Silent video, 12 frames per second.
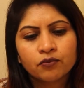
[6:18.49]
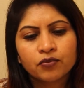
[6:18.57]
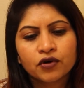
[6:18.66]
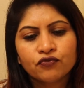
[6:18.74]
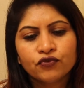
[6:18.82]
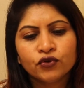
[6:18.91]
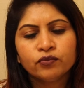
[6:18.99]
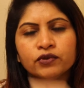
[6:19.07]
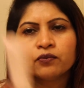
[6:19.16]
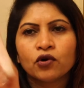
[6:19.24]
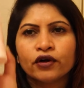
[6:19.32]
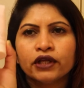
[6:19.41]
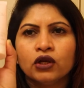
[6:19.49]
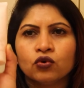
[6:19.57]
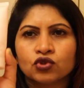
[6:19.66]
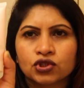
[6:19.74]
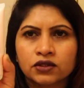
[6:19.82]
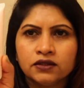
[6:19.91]
perfumed body
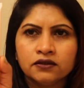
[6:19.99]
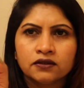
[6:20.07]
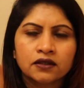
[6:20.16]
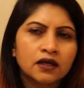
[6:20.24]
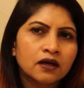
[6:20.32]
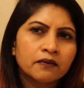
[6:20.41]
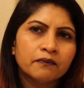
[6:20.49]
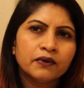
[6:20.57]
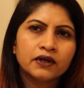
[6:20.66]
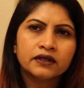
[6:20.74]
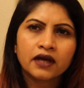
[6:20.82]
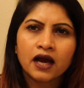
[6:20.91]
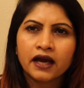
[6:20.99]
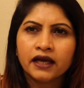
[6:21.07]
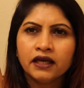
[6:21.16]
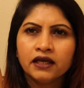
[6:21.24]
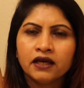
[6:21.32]
lotion but I